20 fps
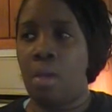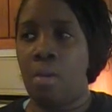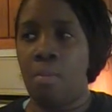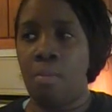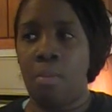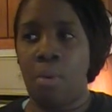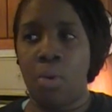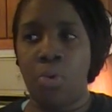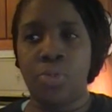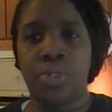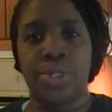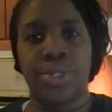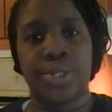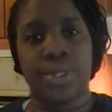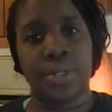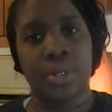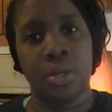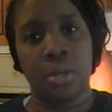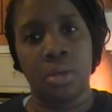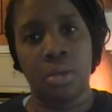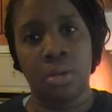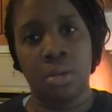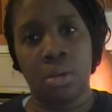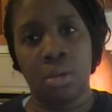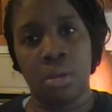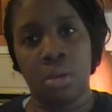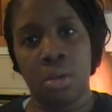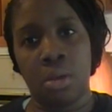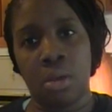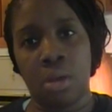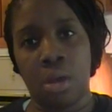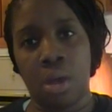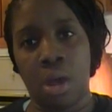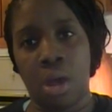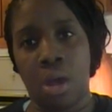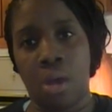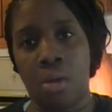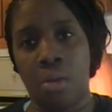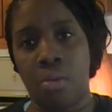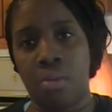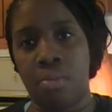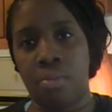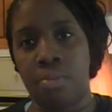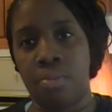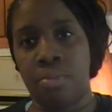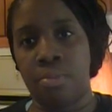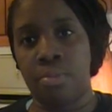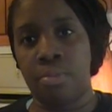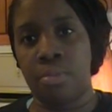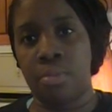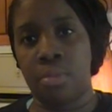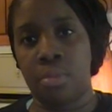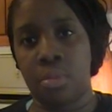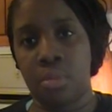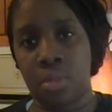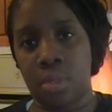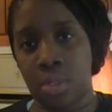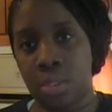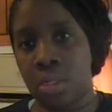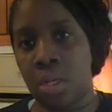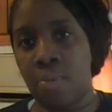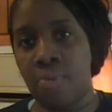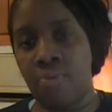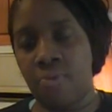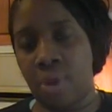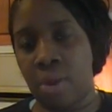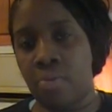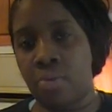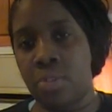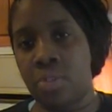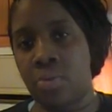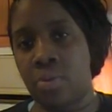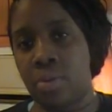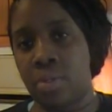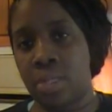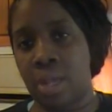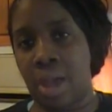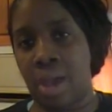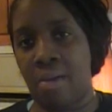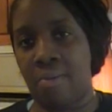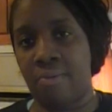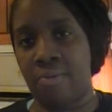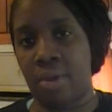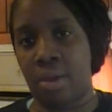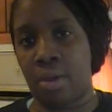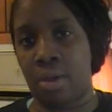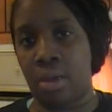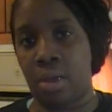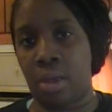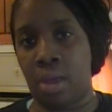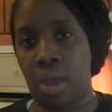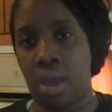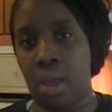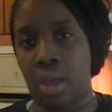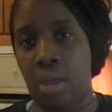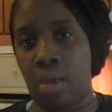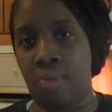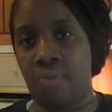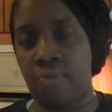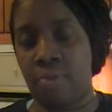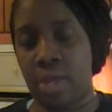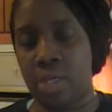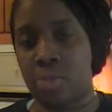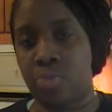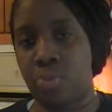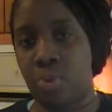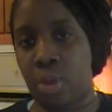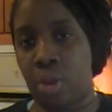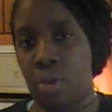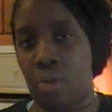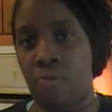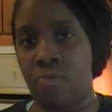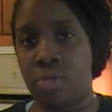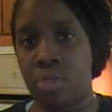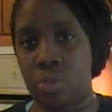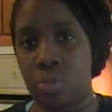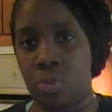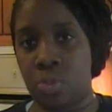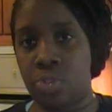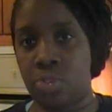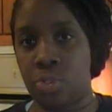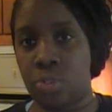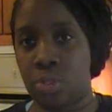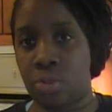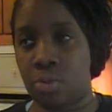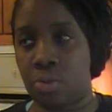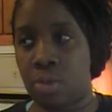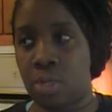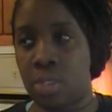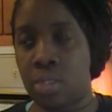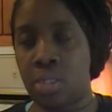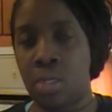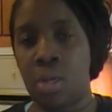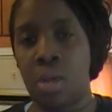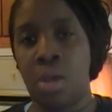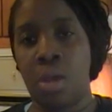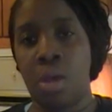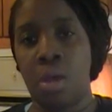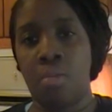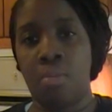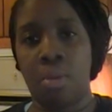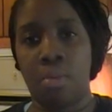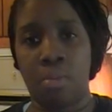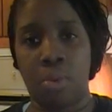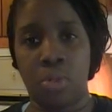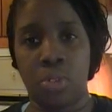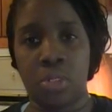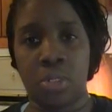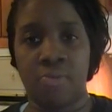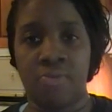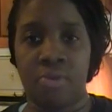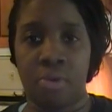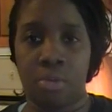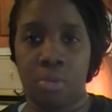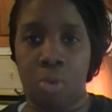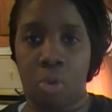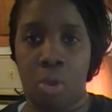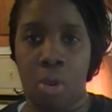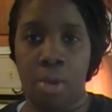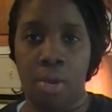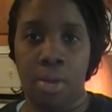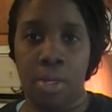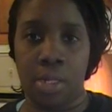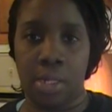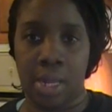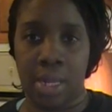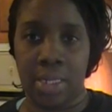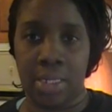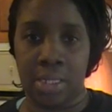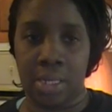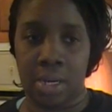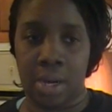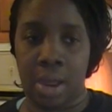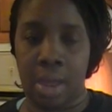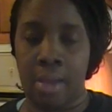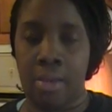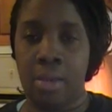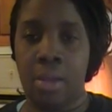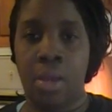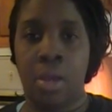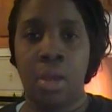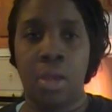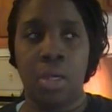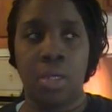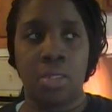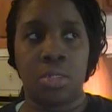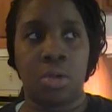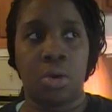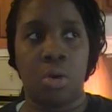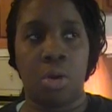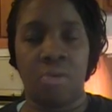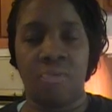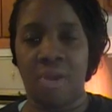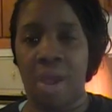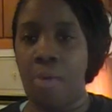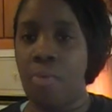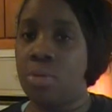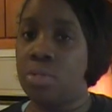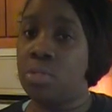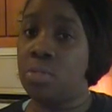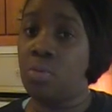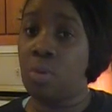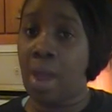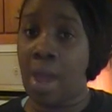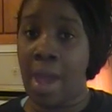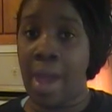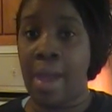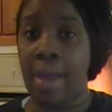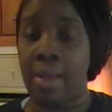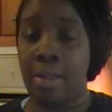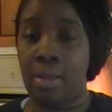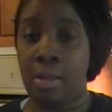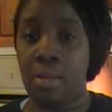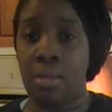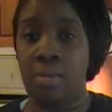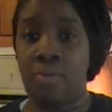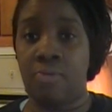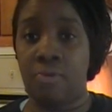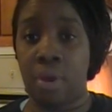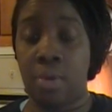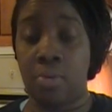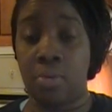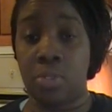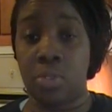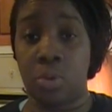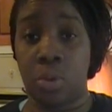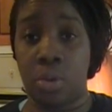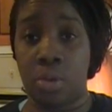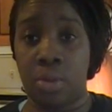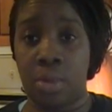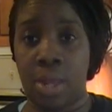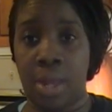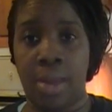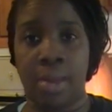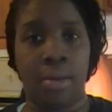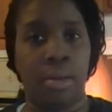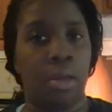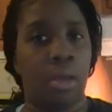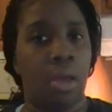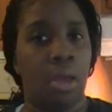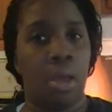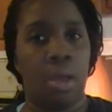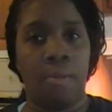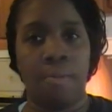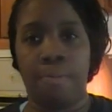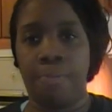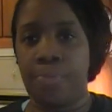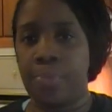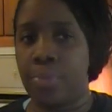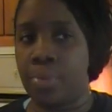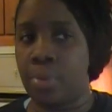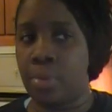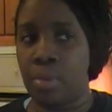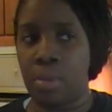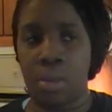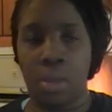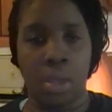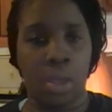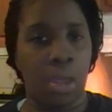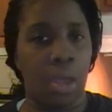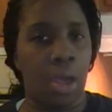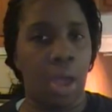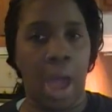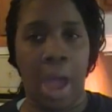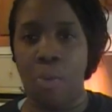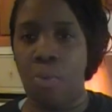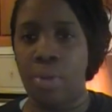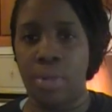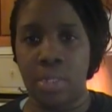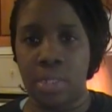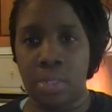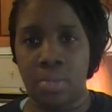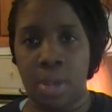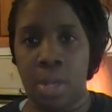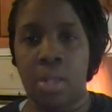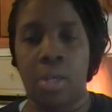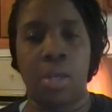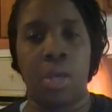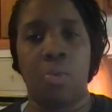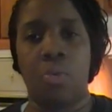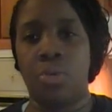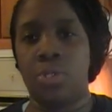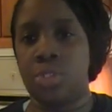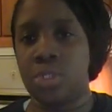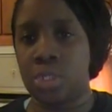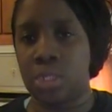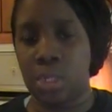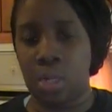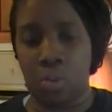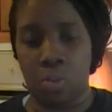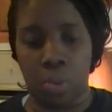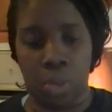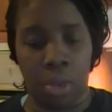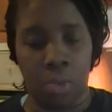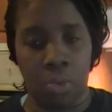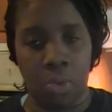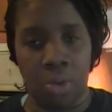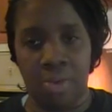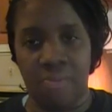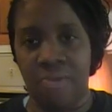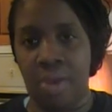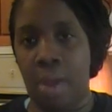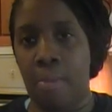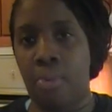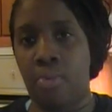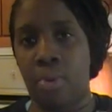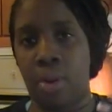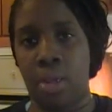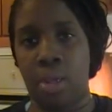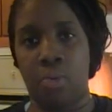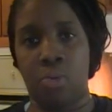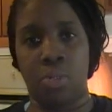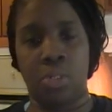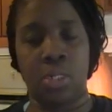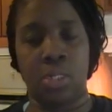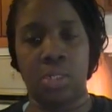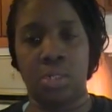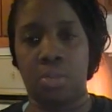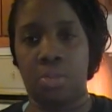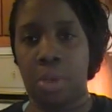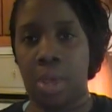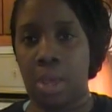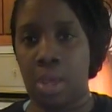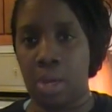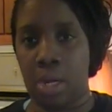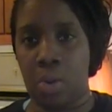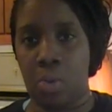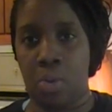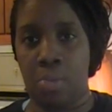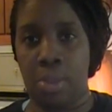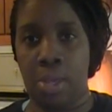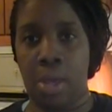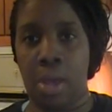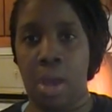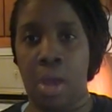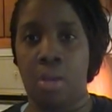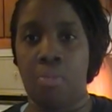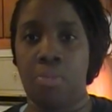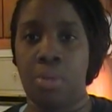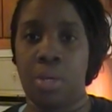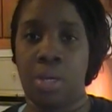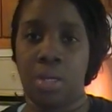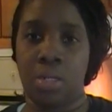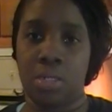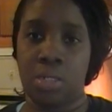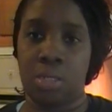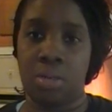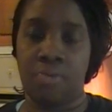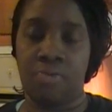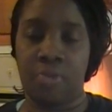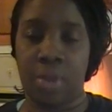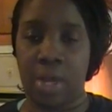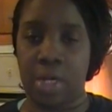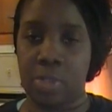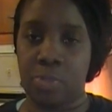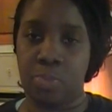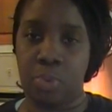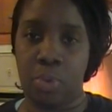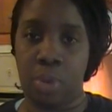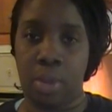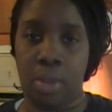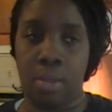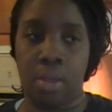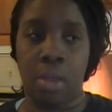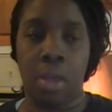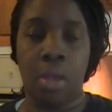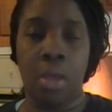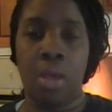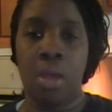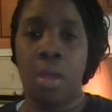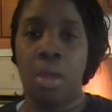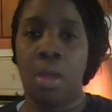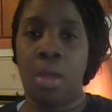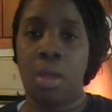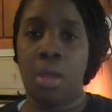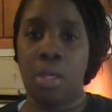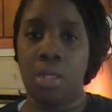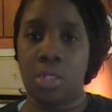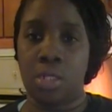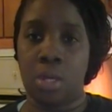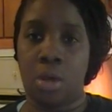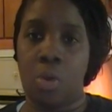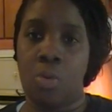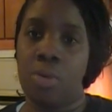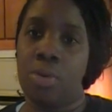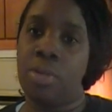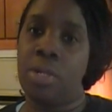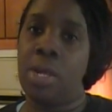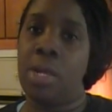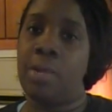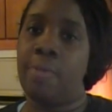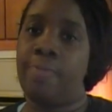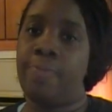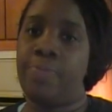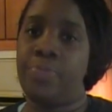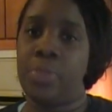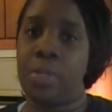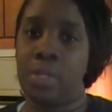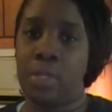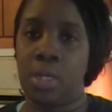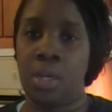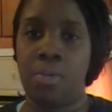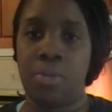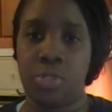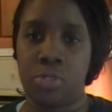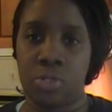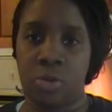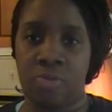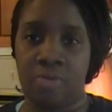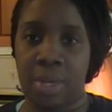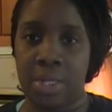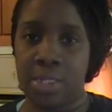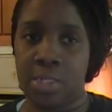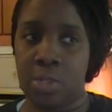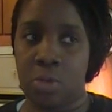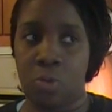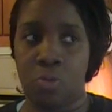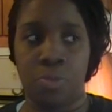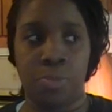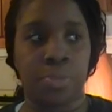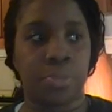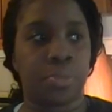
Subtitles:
Most, some fragrance oils have a flash point over 200 degrees, but most of them are less than that. So if I were to add the fragrance oil, then I wouldn't smell it. It would just, it would evaporate, it would dissipate, and it would be gone because the flash point is lower than the temperature of my soap.